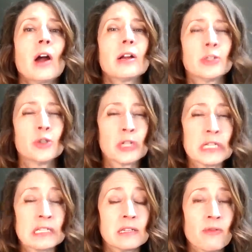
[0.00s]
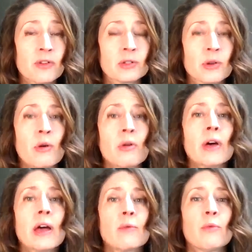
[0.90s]
is usually a stiffer sole
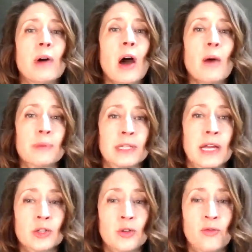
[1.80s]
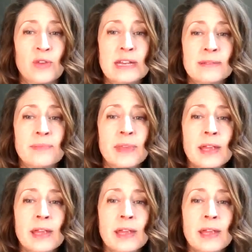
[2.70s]
and will help protect your feet.